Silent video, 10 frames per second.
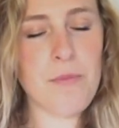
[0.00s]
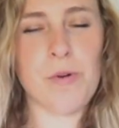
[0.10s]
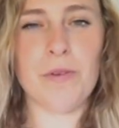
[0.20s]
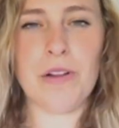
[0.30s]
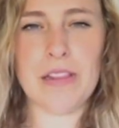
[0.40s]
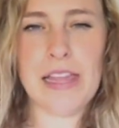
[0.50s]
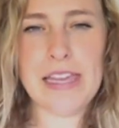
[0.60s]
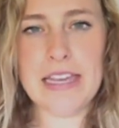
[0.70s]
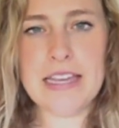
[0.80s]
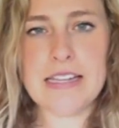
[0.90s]
more of a
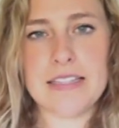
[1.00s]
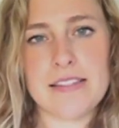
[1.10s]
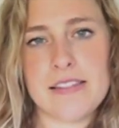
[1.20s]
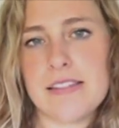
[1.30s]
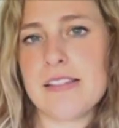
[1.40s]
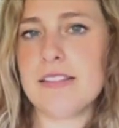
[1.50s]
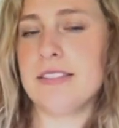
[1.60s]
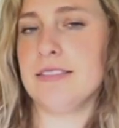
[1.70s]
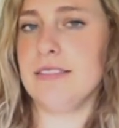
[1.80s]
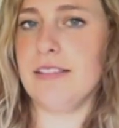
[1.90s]
legging
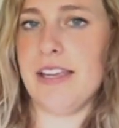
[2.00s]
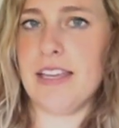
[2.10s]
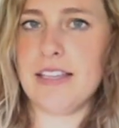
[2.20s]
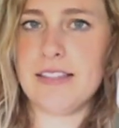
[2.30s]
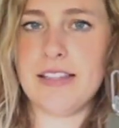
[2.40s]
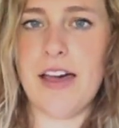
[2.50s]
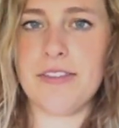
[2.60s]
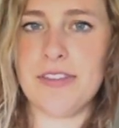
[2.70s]
style.